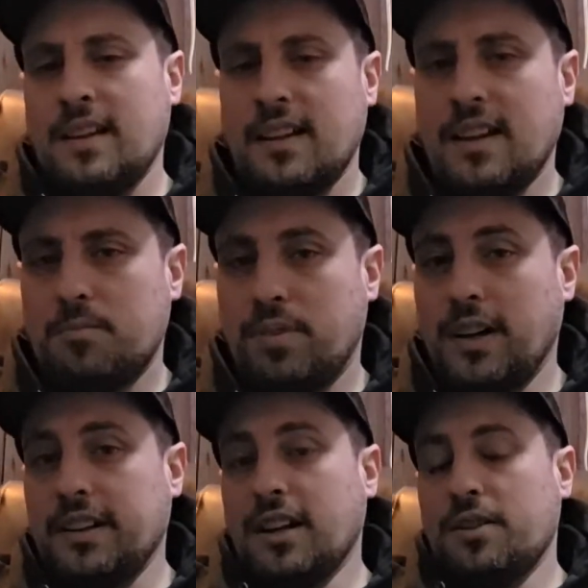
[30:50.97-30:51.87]

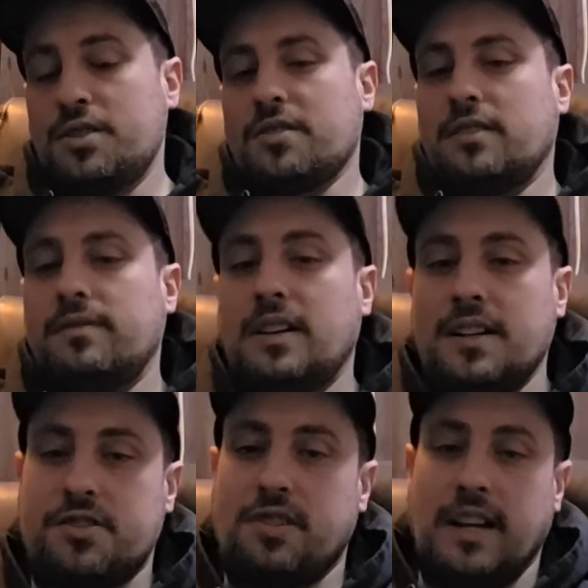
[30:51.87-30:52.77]
pretty neutral. I
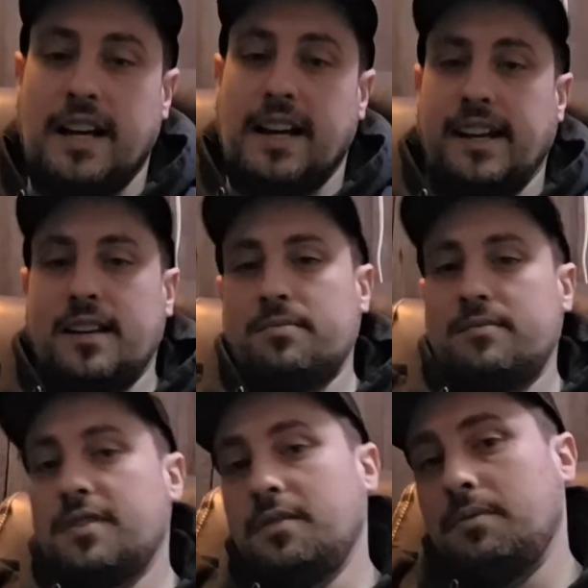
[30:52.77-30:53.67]
just try
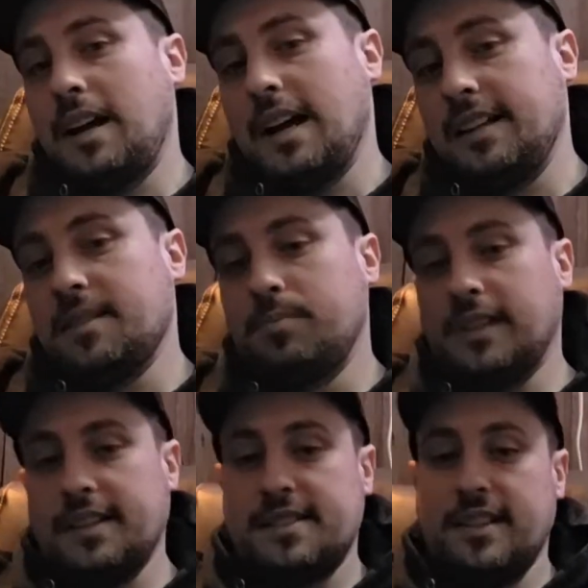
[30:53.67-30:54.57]
to add
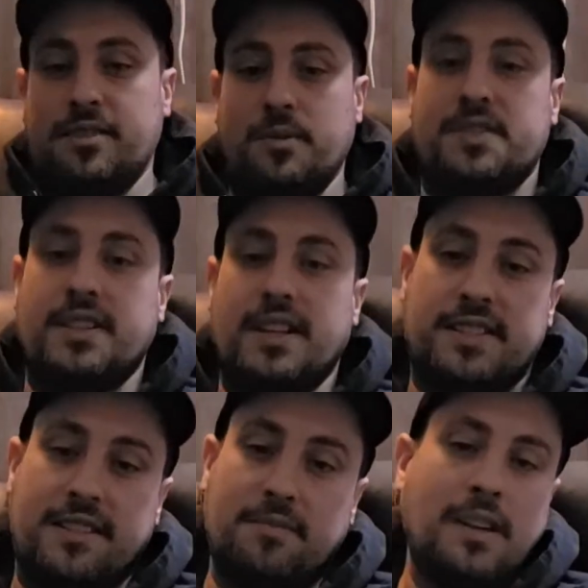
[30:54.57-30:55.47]
complexity to a
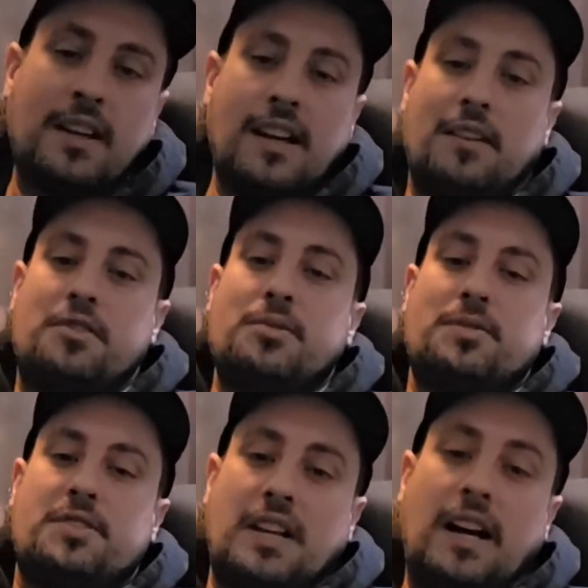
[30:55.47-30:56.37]
system. I don't choose
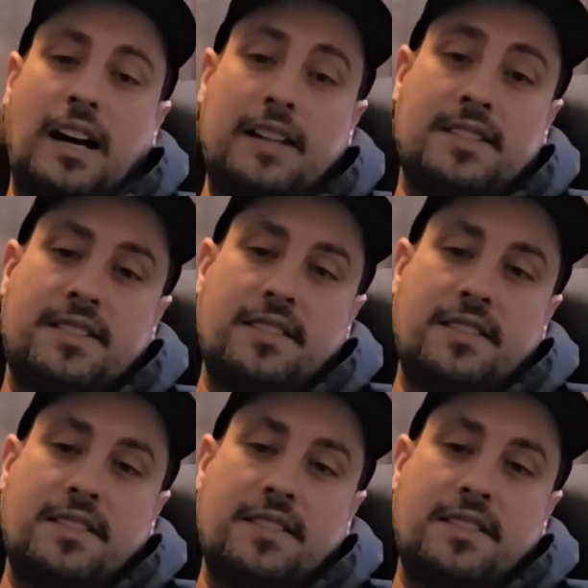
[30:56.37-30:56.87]
sides.